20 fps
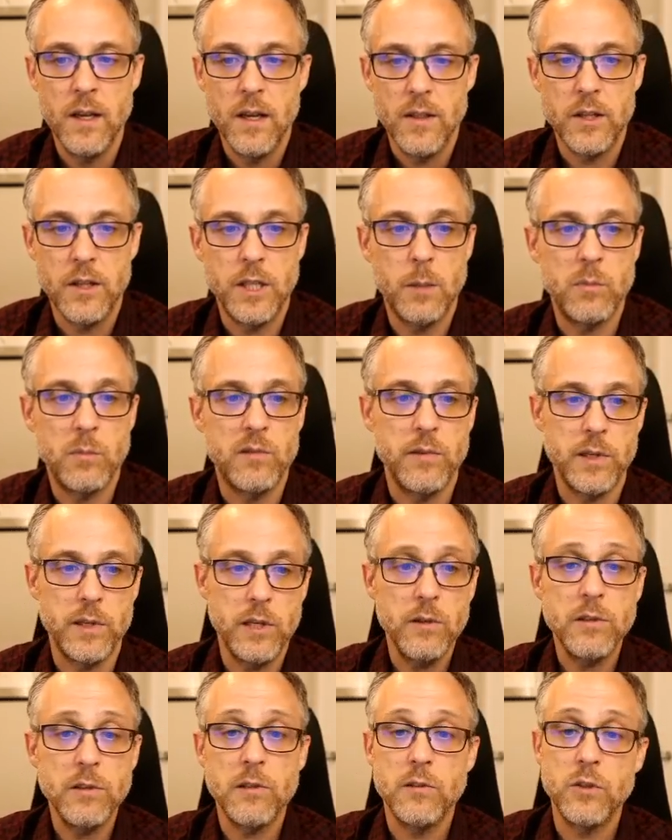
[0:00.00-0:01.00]
The number of
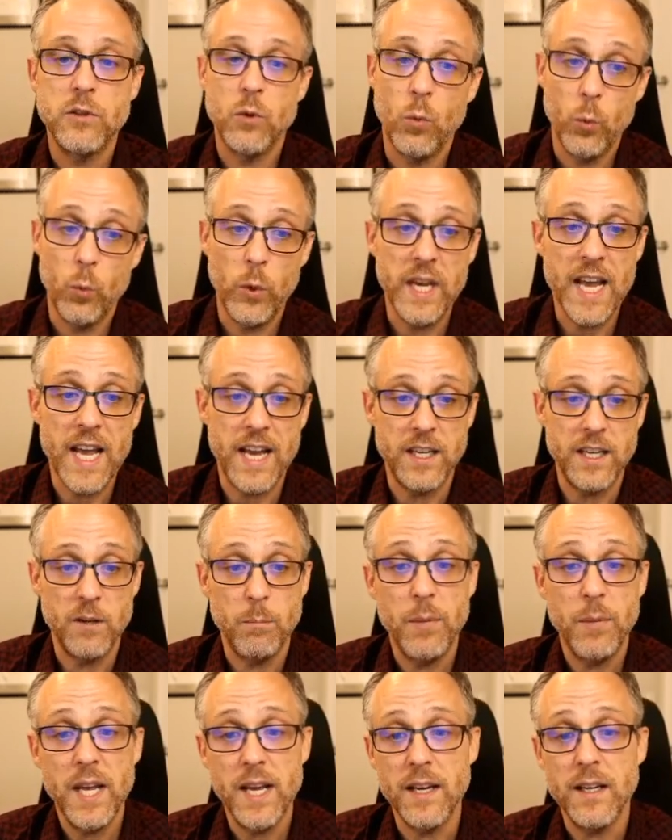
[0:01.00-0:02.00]
reducers we had to
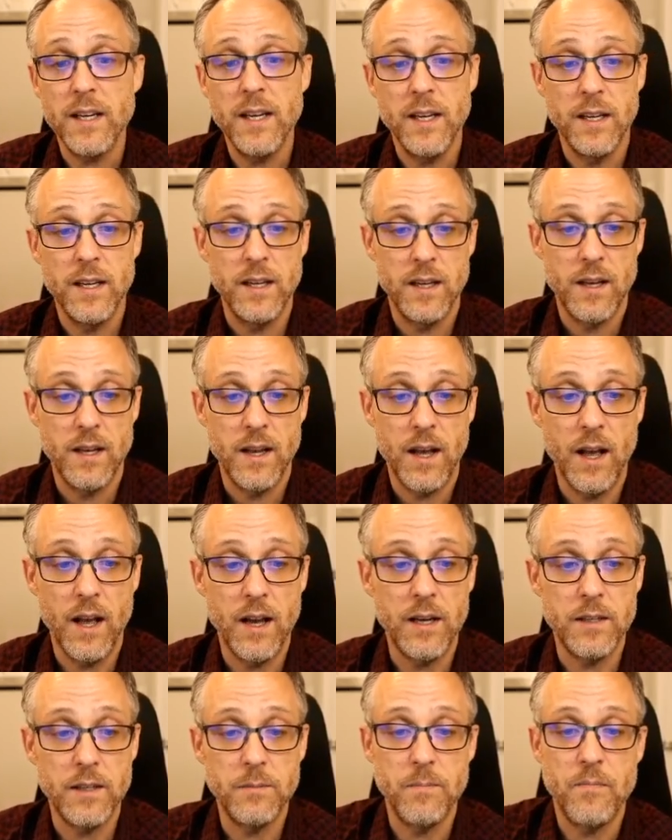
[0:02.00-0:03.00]
pick,
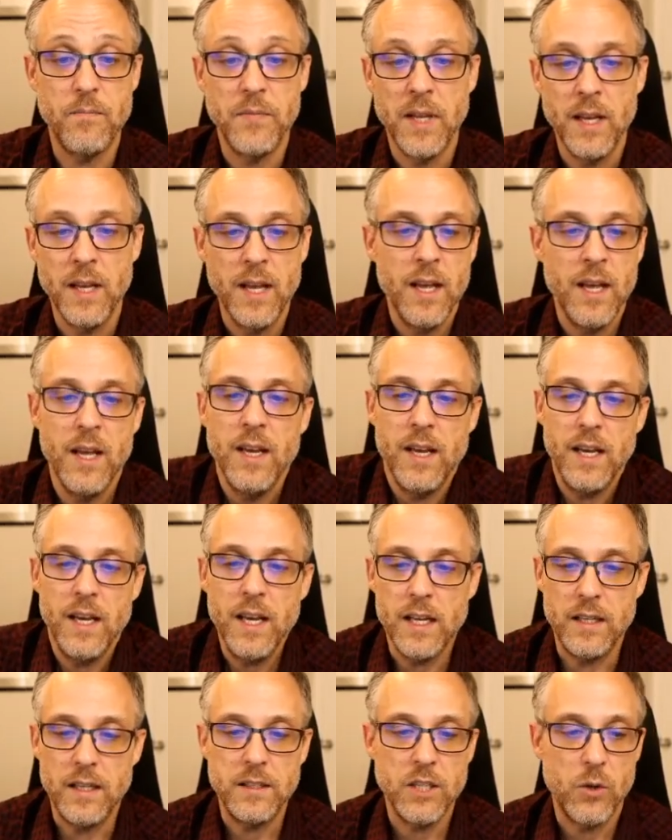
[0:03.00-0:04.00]
again,
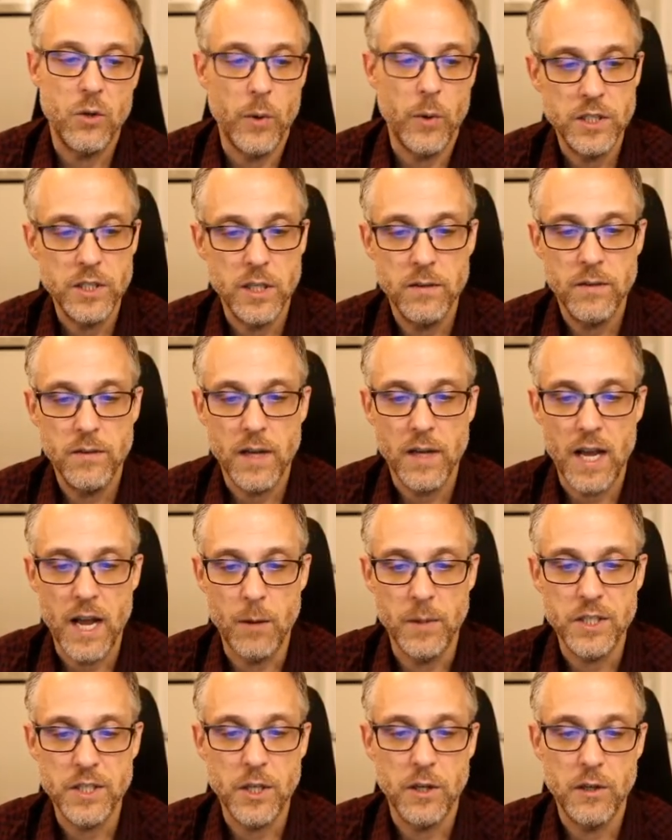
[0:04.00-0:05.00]
it's a question of how
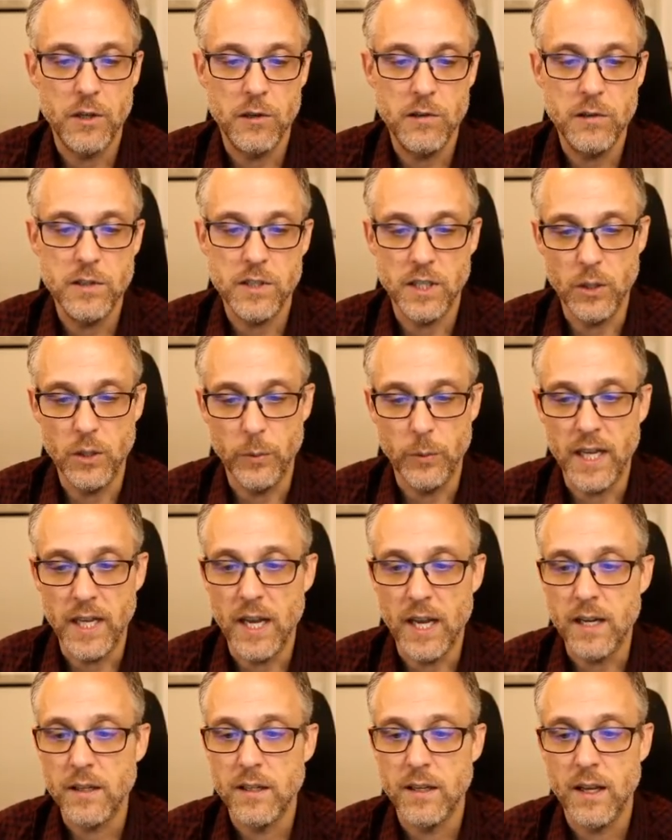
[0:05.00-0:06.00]
much concurrency do we
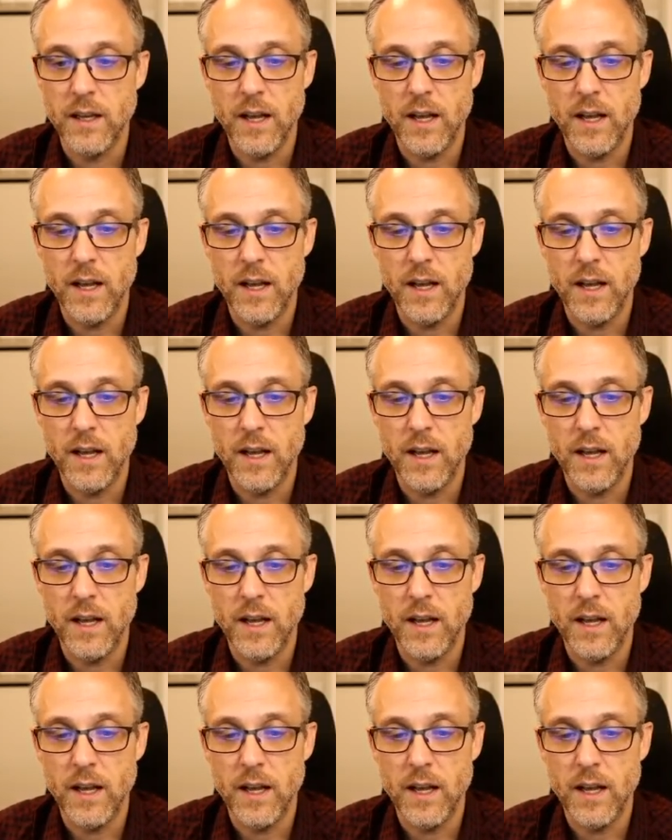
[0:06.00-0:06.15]
get.